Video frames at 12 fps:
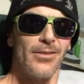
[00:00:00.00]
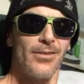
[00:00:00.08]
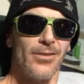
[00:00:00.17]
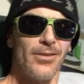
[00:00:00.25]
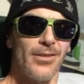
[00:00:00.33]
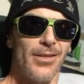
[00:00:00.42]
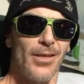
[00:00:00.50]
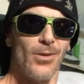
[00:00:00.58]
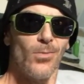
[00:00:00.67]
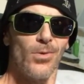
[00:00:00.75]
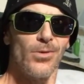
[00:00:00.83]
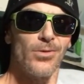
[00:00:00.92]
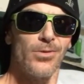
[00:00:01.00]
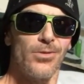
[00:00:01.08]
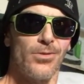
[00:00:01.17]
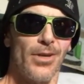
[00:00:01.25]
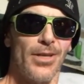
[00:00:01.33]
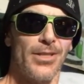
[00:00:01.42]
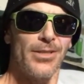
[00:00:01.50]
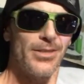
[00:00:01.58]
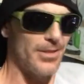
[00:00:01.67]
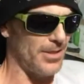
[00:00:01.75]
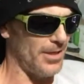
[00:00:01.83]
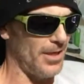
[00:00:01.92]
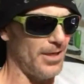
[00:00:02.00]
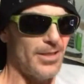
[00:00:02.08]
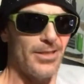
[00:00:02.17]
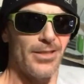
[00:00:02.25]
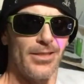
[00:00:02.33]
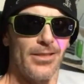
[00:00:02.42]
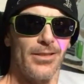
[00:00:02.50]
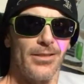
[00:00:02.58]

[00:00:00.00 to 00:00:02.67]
Look at that world's greatest kiting.